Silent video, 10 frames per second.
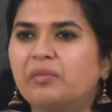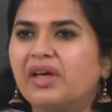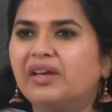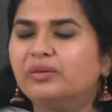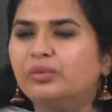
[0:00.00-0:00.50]

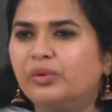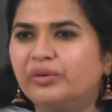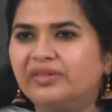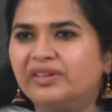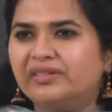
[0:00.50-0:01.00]
man who
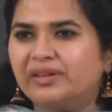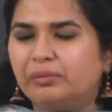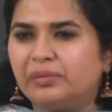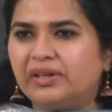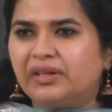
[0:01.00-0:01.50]
owns this
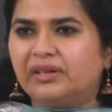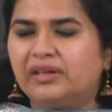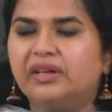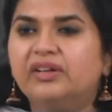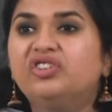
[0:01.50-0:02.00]
company,
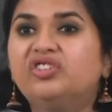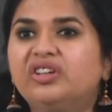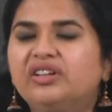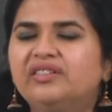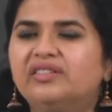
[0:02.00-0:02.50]

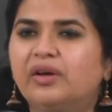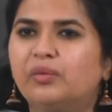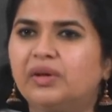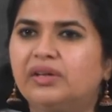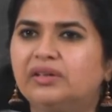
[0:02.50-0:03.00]
she is the
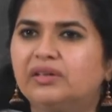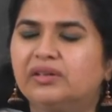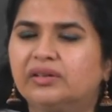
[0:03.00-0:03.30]
one